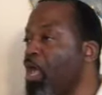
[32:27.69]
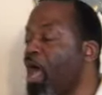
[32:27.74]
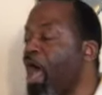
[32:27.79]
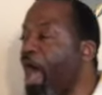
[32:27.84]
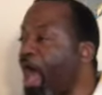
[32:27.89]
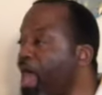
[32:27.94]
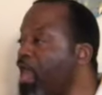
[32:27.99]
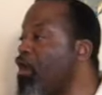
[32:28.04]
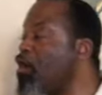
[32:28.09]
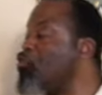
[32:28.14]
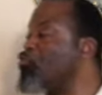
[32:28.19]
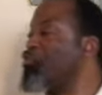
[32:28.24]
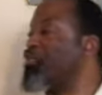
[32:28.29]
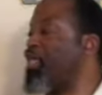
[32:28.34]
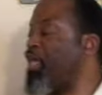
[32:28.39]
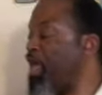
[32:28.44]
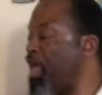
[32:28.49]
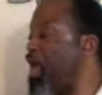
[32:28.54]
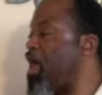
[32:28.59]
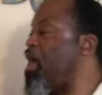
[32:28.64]
I don't
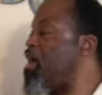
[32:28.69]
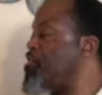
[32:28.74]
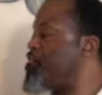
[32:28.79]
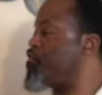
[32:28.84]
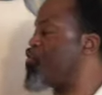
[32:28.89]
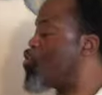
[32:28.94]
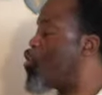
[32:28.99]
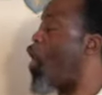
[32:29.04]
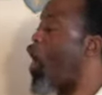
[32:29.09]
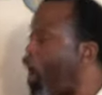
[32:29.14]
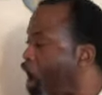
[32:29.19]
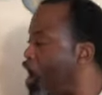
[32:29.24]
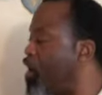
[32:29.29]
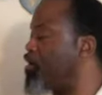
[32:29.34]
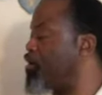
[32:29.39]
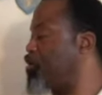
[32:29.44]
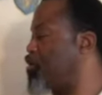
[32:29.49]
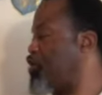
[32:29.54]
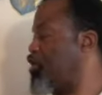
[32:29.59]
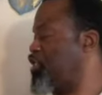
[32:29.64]
care if you are
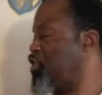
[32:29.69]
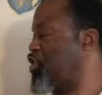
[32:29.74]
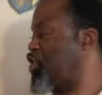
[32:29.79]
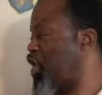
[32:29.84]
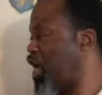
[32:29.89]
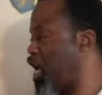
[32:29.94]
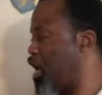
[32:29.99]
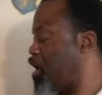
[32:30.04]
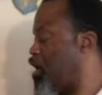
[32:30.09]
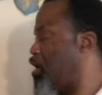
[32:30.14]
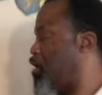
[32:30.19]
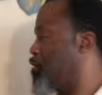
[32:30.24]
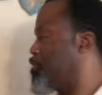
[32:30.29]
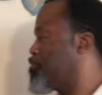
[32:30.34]
under a chair.